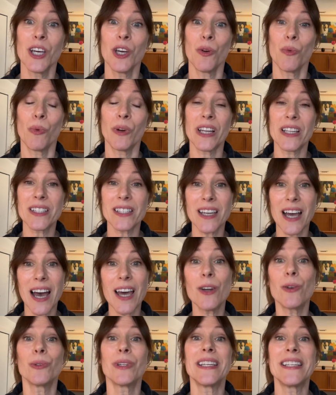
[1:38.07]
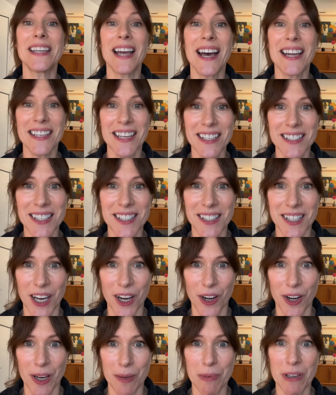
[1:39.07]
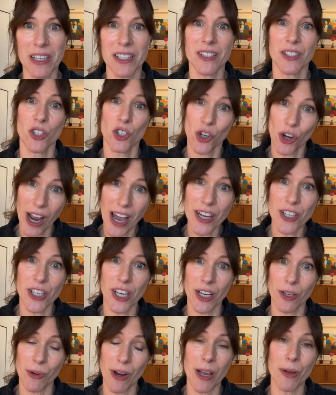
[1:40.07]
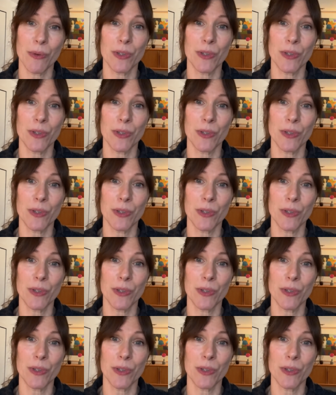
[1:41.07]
when it's not only not necessary, but it's tragic, right?